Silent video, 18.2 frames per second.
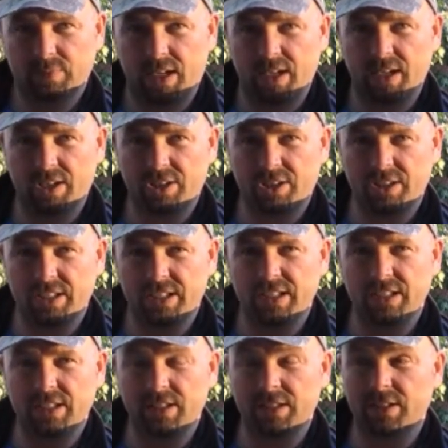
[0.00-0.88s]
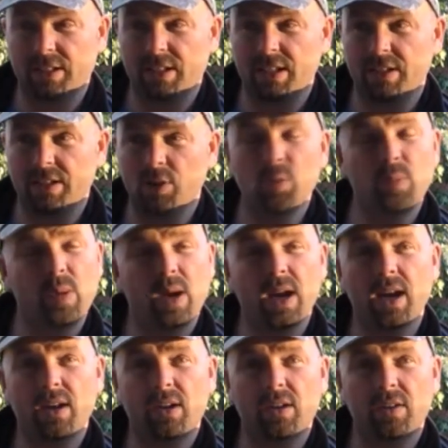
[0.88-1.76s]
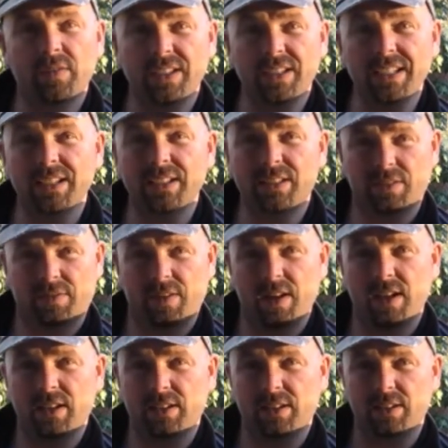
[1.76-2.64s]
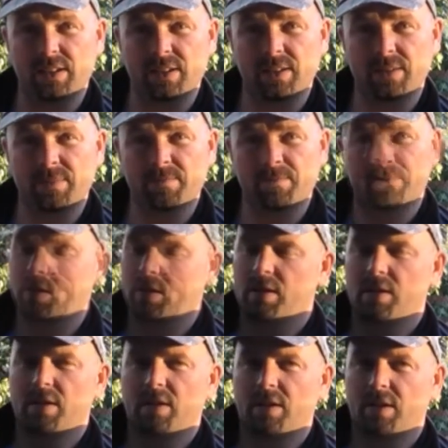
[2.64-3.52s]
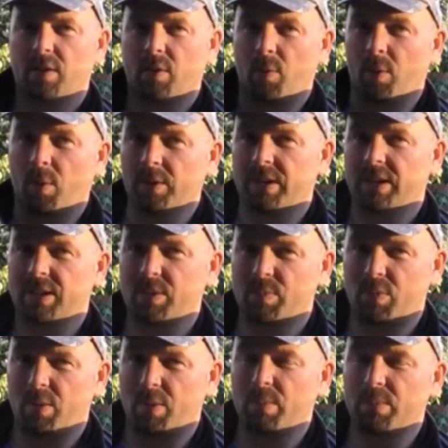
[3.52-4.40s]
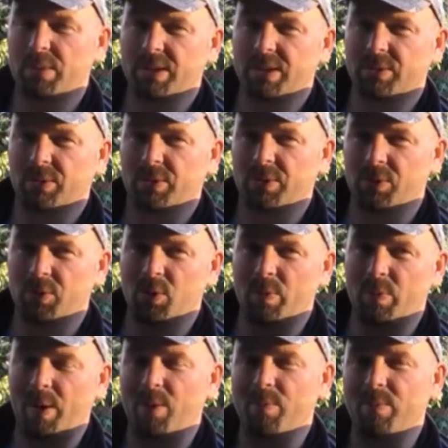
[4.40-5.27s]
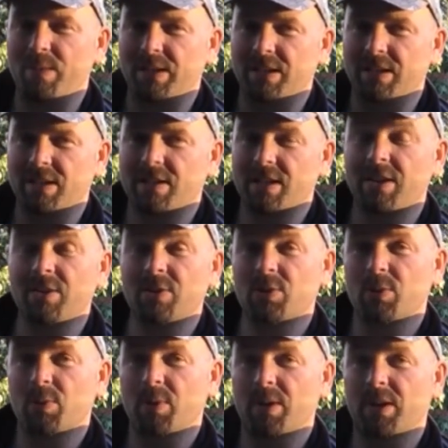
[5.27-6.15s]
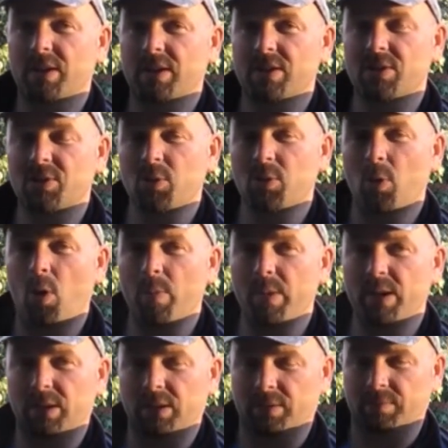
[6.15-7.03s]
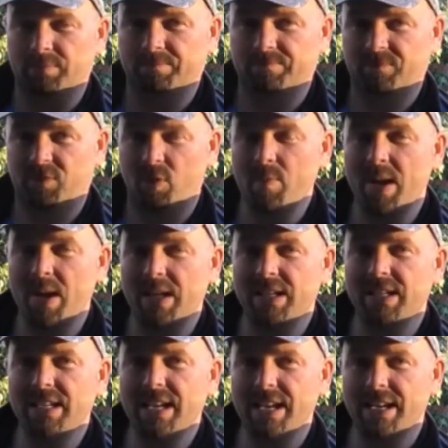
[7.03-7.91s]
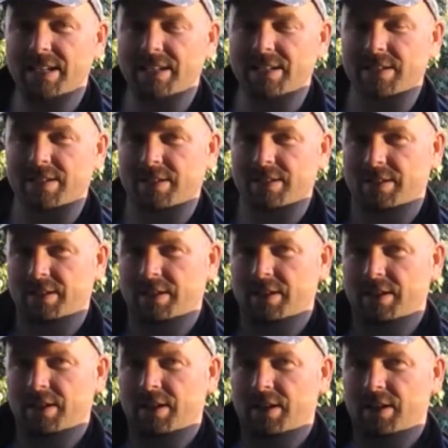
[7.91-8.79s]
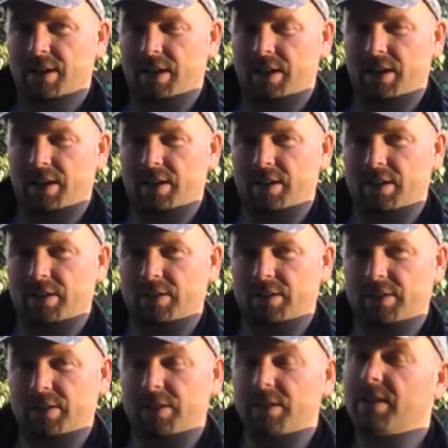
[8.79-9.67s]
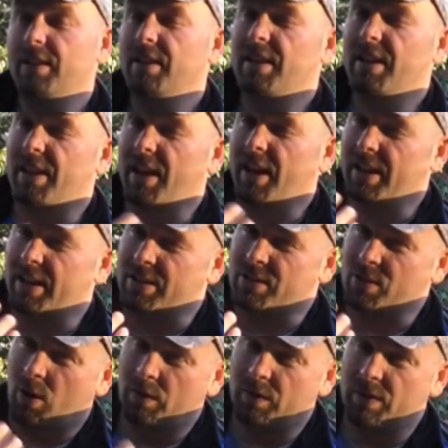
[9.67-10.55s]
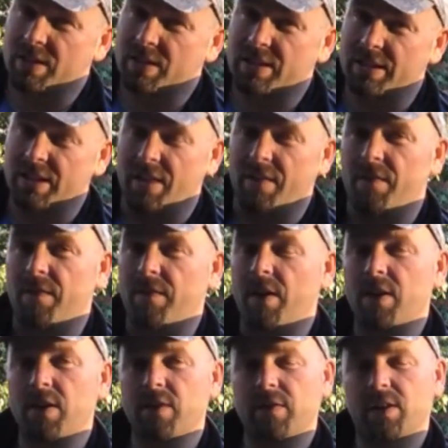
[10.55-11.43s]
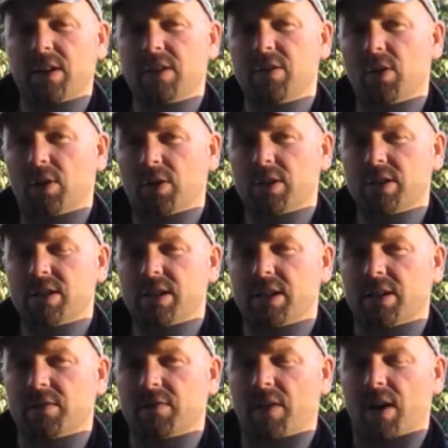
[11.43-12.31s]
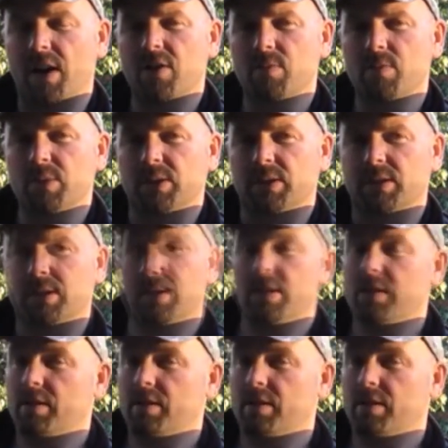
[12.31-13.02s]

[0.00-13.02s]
I actually needed a new pair of ear defenders. One thing you probably don't know about me is I used to work in a sawmill for many years and that is obviously a very very noisy environment.